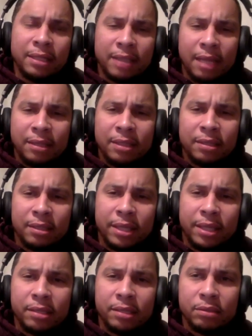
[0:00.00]
I think the
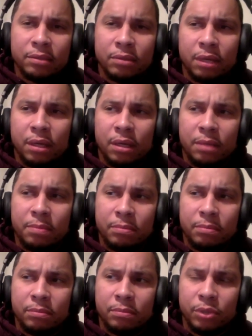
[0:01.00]
Lakers, um,
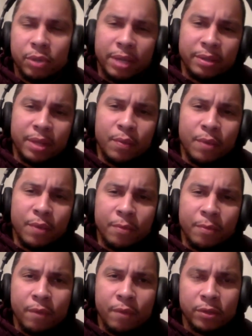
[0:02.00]
you know, they they went for
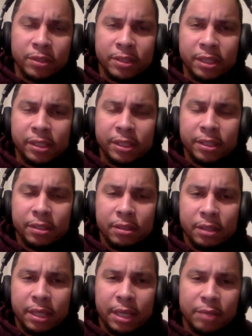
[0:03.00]
more versatility,
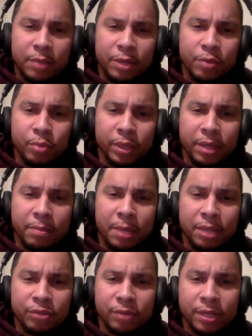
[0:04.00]
and that's why you bring in
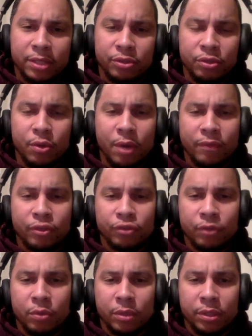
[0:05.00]
Montrezl, you go after
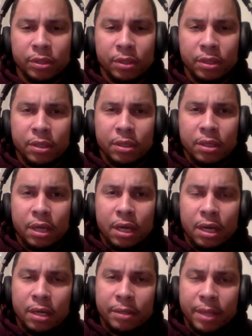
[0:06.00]
Schroeder.
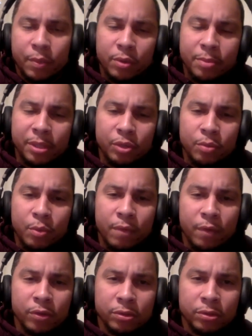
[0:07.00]
Uh, they want to be a little more
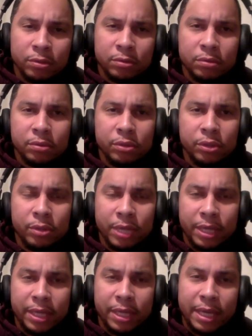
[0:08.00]
versatile, you know, and
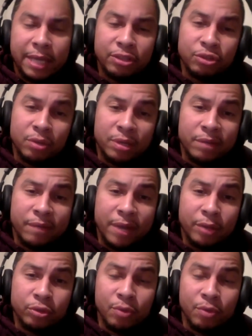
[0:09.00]
they and they saw it in the
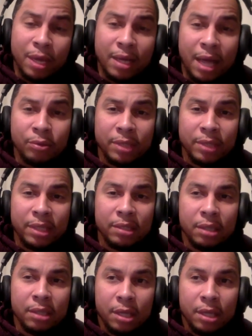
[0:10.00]
finals too. I, I don't think
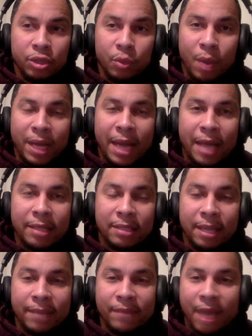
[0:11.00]
Dwight had the
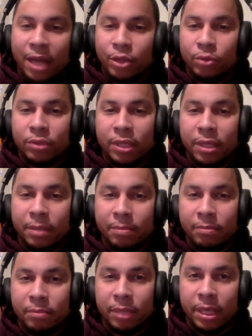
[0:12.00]
same value to them
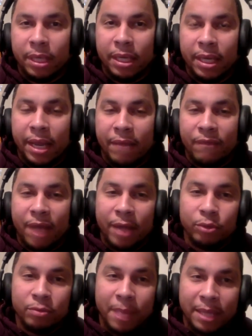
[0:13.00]
in a
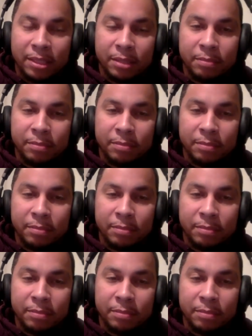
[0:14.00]
finals matchup